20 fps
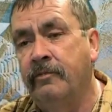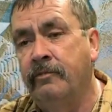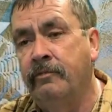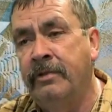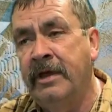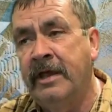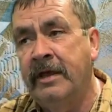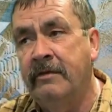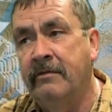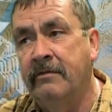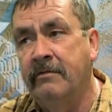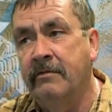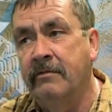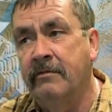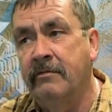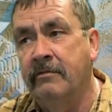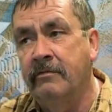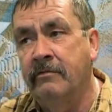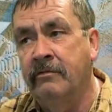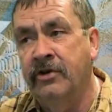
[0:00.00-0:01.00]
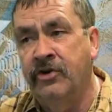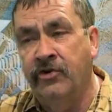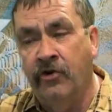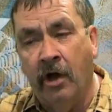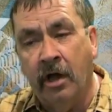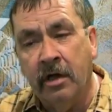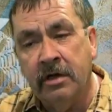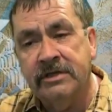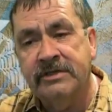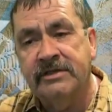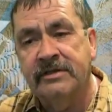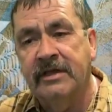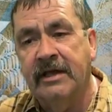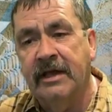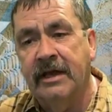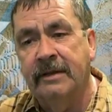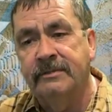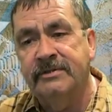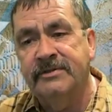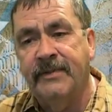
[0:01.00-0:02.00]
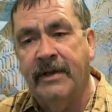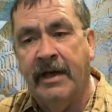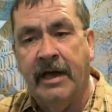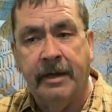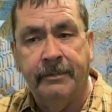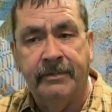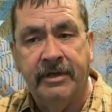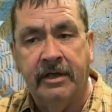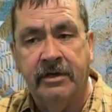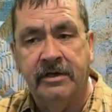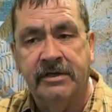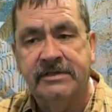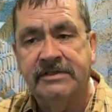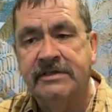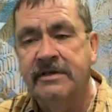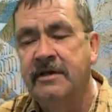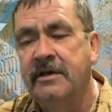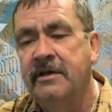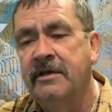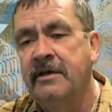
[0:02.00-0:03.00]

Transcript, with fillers: we were drawn to the Ellipse Park because